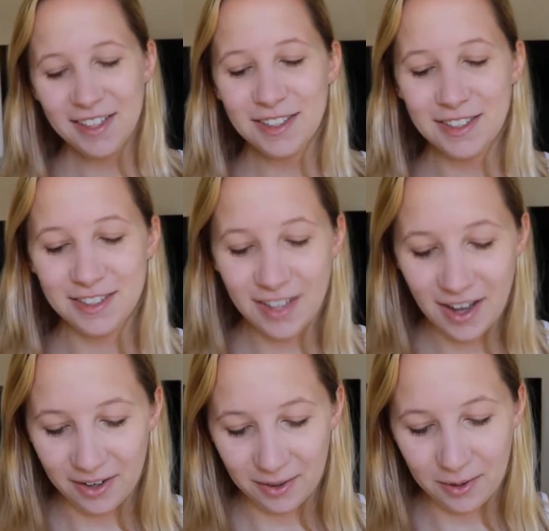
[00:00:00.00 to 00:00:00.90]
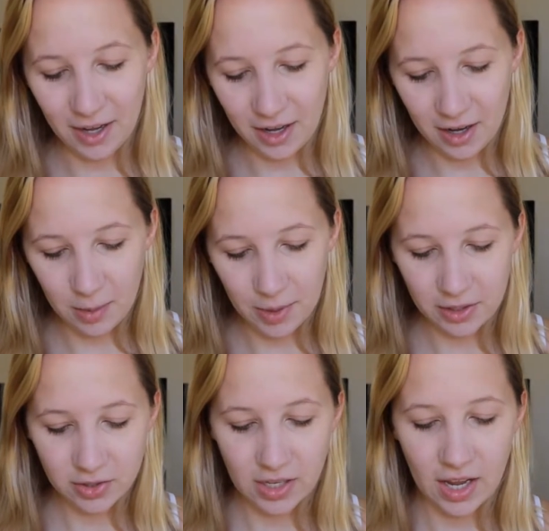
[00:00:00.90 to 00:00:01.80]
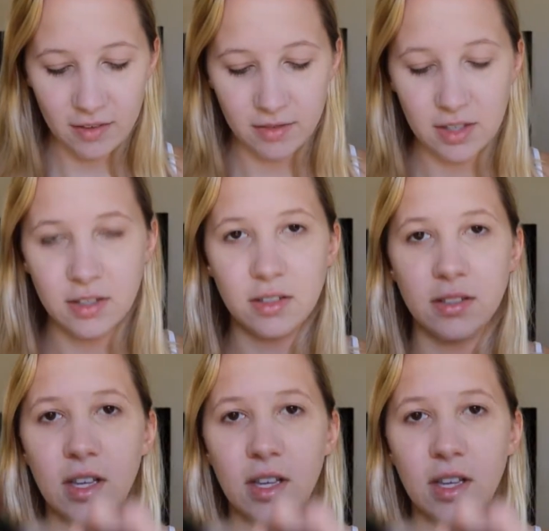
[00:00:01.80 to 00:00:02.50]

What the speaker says: So I just have this